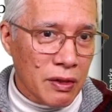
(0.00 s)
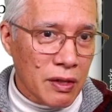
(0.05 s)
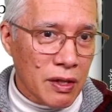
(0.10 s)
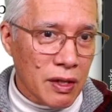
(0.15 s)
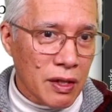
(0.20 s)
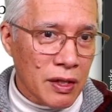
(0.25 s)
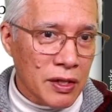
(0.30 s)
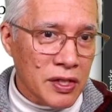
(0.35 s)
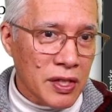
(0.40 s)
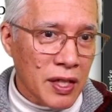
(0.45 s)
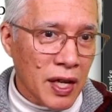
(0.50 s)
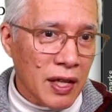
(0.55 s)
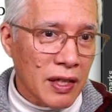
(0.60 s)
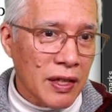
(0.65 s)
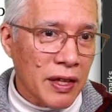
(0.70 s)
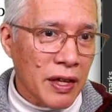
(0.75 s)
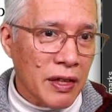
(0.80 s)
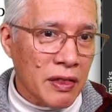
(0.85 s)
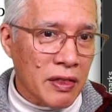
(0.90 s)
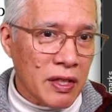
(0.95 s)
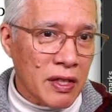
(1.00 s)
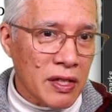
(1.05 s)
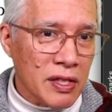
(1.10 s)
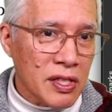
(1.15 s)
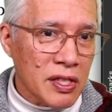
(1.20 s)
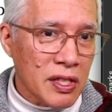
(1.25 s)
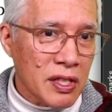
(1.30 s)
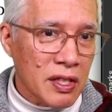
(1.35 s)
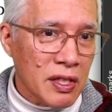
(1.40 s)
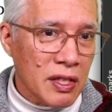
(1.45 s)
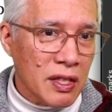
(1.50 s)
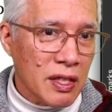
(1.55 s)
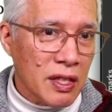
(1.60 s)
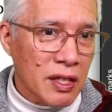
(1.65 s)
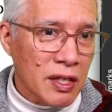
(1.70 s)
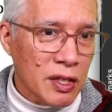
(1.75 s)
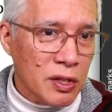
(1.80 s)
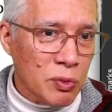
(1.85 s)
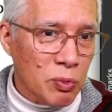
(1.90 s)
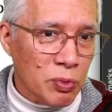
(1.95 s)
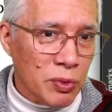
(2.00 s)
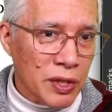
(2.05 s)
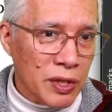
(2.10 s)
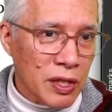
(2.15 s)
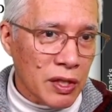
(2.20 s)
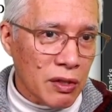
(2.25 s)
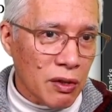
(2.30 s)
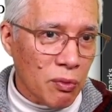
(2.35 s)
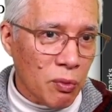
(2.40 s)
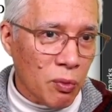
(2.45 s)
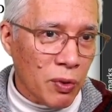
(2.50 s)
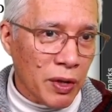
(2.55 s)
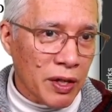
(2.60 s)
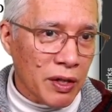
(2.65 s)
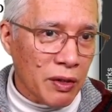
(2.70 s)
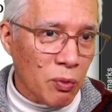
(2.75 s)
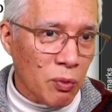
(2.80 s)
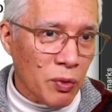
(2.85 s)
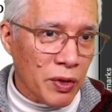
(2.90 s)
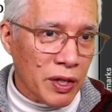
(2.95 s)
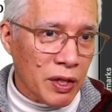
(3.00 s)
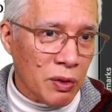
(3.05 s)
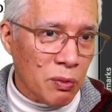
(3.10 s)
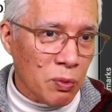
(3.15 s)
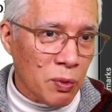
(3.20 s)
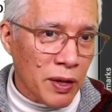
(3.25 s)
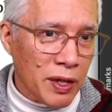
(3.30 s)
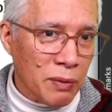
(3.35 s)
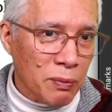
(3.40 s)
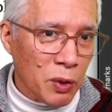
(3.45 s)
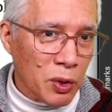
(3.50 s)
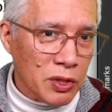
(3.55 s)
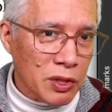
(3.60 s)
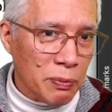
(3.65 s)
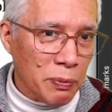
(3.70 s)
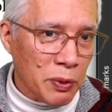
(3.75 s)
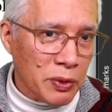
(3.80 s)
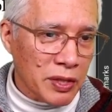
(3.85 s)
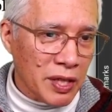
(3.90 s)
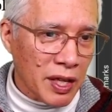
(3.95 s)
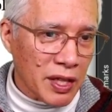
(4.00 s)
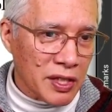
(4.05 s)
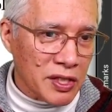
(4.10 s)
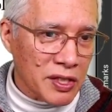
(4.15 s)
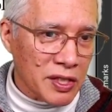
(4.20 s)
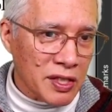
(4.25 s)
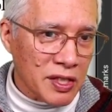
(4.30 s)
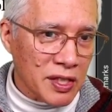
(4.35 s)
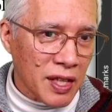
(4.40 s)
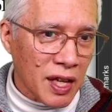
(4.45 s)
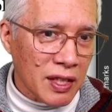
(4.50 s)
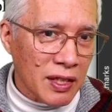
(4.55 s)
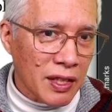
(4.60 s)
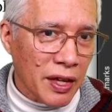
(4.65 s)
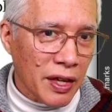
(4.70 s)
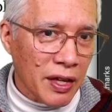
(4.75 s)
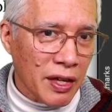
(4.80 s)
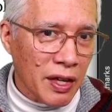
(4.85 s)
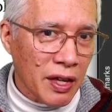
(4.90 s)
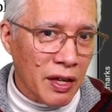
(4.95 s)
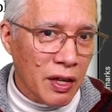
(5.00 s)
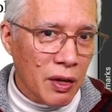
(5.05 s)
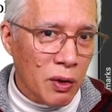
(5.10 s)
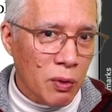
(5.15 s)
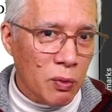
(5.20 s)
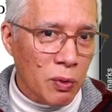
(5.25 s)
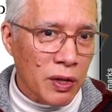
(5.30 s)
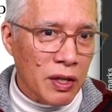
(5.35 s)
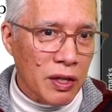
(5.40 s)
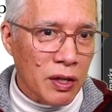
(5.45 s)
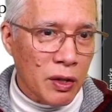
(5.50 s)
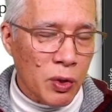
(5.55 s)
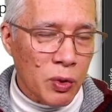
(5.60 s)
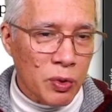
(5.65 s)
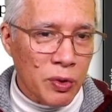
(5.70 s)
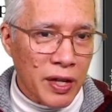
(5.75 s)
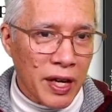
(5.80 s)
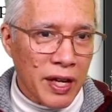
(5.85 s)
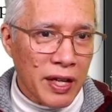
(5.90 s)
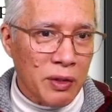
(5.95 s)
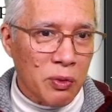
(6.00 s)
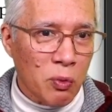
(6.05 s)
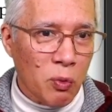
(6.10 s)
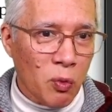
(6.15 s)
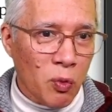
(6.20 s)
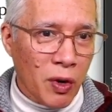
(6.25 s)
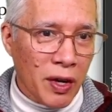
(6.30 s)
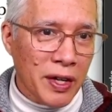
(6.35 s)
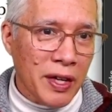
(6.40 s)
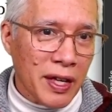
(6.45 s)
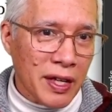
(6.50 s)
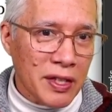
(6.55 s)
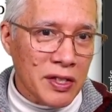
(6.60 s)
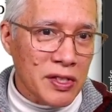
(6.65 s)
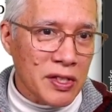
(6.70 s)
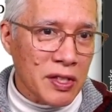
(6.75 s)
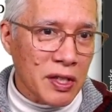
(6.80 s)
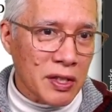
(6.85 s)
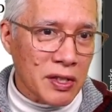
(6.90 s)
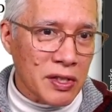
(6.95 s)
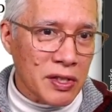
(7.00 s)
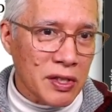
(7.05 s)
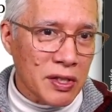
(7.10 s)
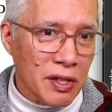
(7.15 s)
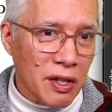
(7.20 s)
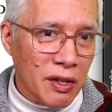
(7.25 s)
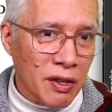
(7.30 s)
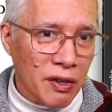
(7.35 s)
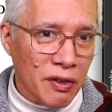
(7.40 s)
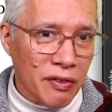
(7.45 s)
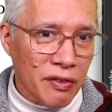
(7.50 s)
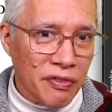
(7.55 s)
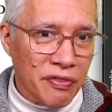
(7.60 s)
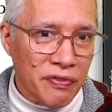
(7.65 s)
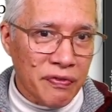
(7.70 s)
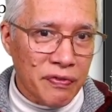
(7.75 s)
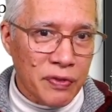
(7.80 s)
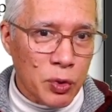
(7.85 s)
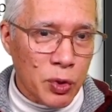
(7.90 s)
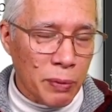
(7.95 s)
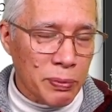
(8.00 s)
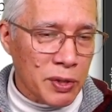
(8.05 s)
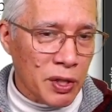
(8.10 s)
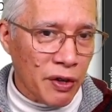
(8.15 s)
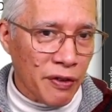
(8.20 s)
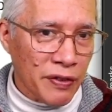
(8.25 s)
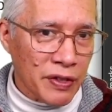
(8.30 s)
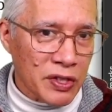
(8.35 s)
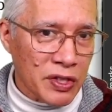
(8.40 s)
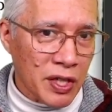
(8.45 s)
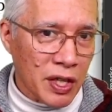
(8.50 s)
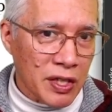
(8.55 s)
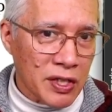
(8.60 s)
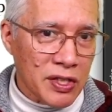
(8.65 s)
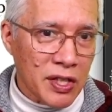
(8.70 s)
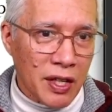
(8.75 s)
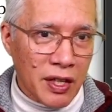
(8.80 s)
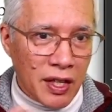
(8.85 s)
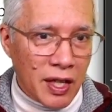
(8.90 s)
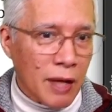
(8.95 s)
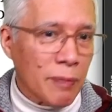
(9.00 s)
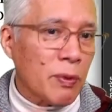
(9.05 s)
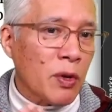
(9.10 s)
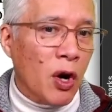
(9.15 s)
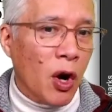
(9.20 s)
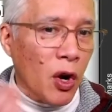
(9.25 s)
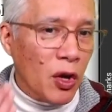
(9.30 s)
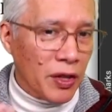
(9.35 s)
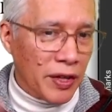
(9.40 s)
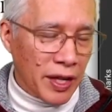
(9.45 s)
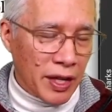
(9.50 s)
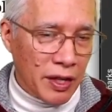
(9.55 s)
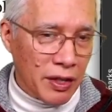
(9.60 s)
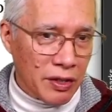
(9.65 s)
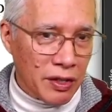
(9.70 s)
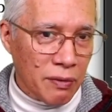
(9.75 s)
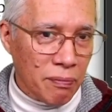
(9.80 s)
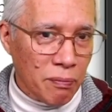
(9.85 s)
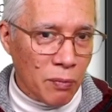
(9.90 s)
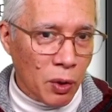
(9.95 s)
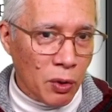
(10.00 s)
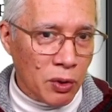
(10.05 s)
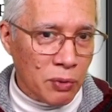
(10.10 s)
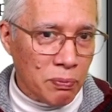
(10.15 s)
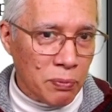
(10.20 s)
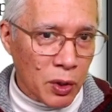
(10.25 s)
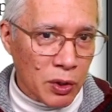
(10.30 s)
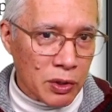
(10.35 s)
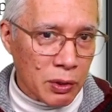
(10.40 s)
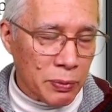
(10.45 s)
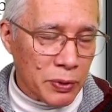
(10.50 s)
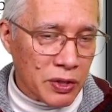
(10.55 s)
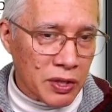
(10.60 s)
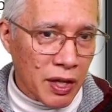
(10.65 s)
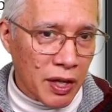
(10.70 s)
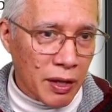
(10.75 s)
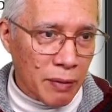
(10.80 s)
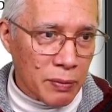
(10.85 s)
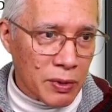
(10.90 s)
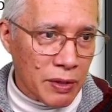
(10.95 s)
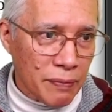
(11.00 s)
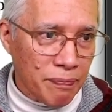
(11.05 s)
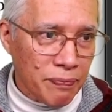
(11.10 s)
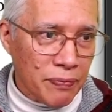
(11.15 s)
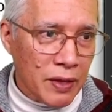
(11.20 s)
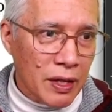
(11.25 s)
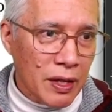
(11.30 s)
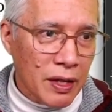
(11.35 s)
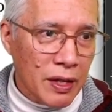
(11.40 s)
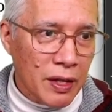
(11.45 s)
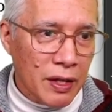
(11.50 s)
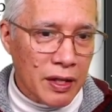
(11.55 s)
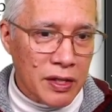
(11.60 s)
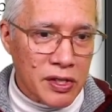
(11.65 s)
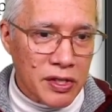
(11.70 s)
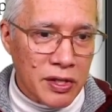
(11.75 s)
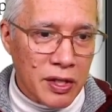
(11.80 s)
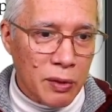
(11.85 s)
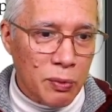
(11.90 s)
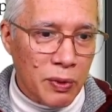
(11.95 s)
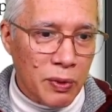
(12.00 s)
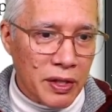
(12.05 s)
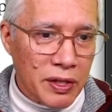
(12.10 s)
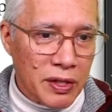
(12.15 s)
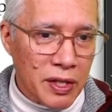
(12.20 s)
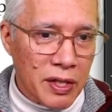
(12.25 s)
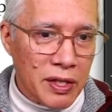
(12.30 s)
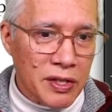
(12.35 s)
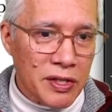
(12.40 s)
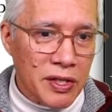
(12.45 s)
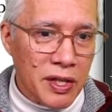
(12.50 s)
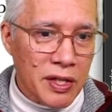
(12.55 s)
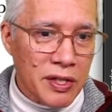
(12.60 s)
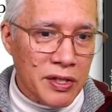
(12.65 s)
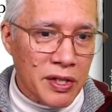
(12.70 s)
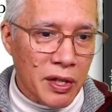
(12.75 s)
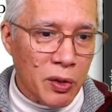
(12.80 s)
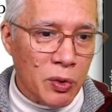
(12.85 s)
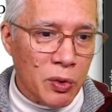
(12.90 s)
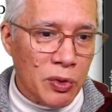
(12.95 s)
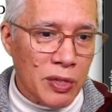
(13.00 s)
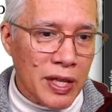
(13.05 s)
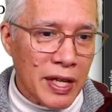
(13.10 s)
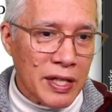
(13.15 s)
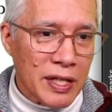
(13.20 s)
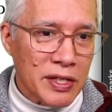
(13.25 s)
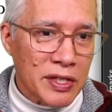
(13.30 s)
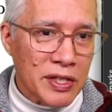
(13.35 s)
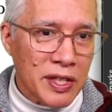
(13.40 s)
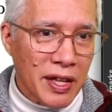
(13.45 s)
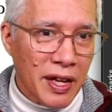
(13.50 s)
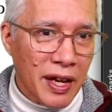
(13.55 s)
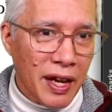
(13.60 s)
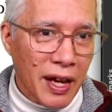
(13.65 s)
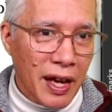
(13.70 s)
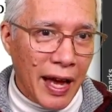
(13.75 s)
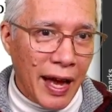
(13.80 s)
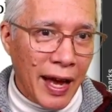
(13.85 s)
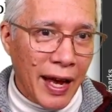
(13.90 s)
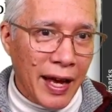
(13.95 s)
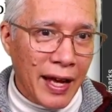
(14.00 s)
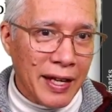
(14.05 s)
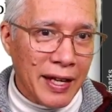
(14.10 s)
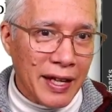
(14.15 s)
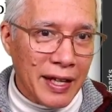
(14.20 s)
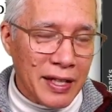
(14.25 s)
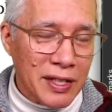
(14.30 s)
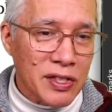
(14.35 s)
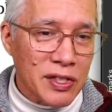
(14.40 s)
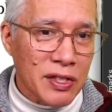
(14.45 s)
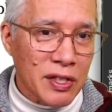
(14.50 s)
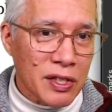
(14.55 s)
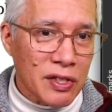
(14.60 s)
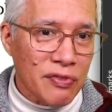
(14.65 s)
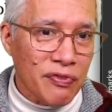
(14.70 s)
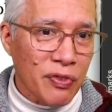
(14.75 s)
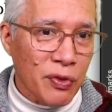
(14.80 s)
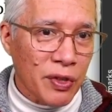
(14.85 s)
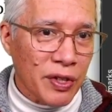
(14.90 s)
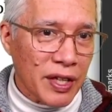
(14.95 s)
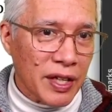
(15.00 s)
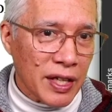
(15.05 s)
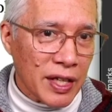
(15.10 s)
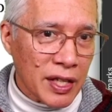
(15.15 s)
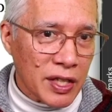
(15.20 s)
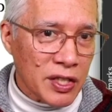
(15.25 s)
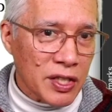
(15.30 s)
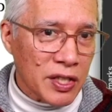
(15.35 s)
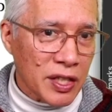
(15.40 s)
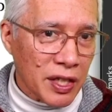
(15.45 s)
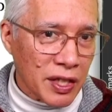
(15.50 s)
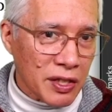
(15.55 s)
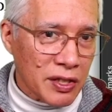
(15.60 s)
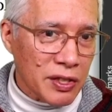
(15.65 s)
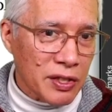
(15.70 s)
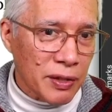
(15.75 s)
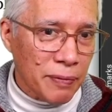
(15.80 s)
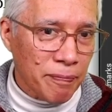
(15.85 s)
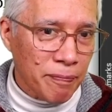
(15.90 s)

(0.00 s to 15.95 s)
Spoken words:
it's not like this is when you run multiple tests, it's not like we're going to create one instance of trip service tests and keep calling it multiple times. Instead, what it does is it creates an instance for each test